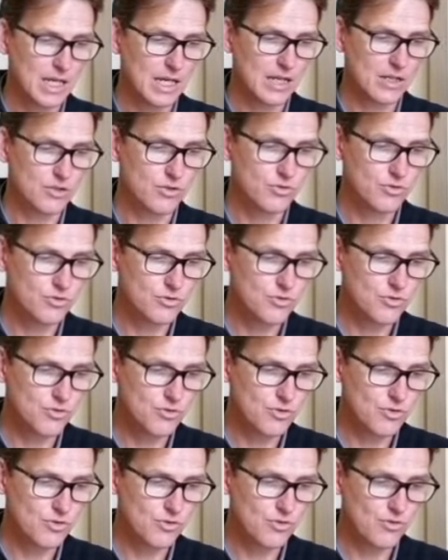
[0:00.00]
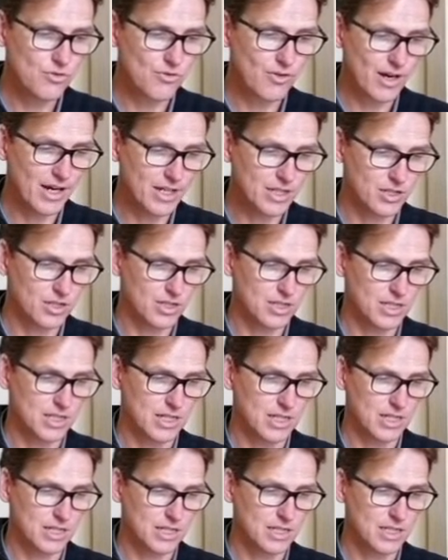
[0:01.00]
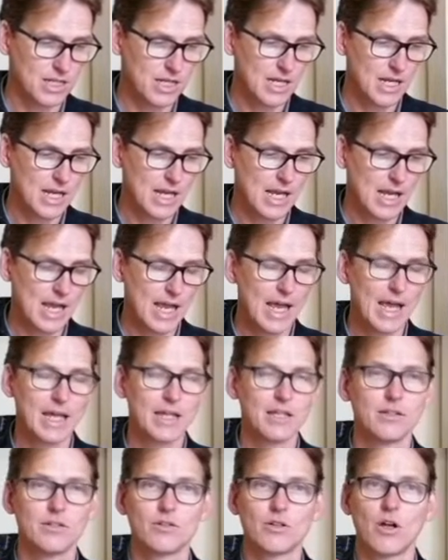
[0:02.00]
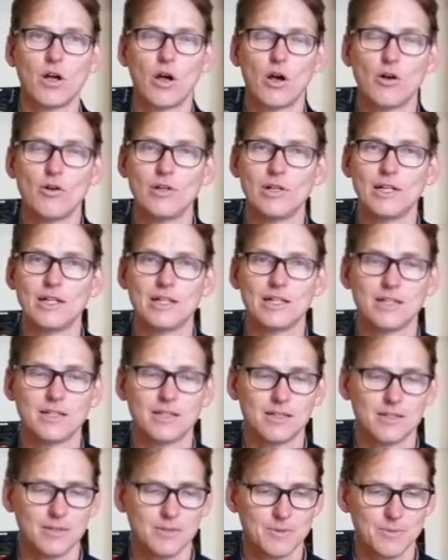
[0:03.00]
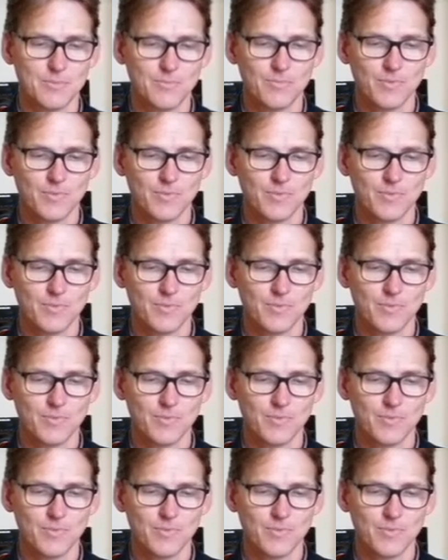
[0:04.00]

in true righteousness and holiness.